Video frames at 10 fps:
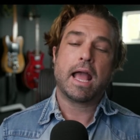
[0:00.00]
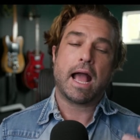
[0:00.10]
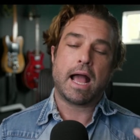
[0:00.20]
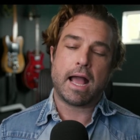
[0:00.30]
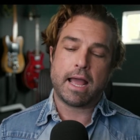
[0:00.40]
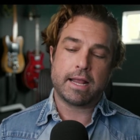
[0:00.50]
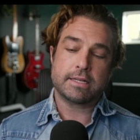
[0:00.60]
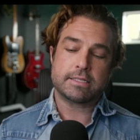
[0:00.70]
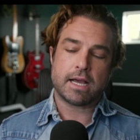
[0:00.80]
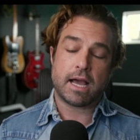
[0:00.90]
And
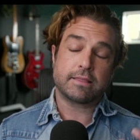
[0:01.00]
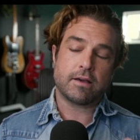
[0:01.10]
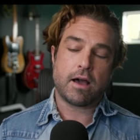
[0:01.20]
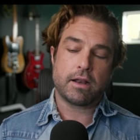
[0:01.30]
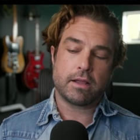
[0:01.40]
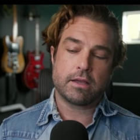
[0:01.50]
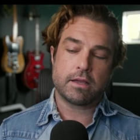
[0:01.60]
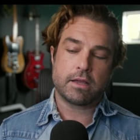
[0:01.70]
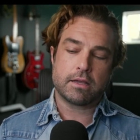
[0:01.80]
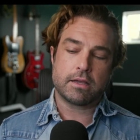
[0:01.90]
I thought,
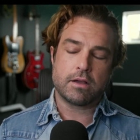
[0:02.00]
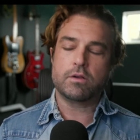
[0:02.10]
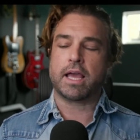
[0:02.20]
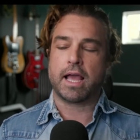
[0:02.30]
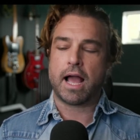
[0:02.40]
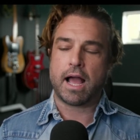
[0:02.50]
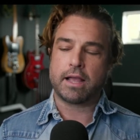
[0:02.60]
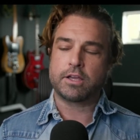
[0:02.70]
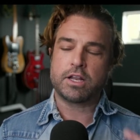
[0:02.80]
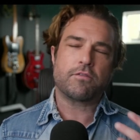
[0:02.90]
okay, I
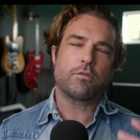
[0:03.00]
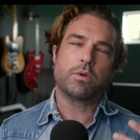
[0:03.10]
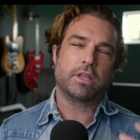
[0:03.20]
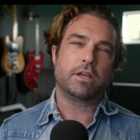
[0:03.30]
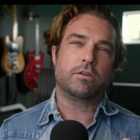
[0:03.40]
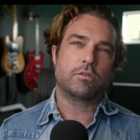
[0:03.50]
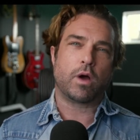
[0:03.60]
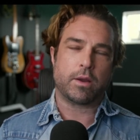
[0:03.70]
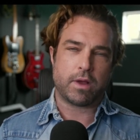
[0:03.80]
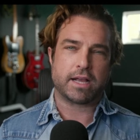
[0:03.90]
could never really quite
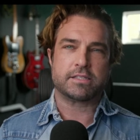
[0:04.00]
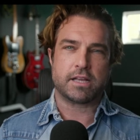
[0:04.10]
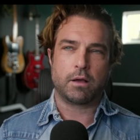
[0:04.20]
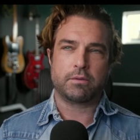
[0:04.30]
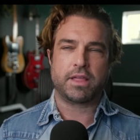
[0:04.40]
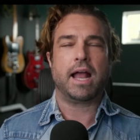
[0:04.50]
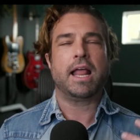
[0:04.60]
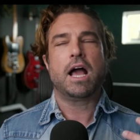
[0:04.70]
reconcile with that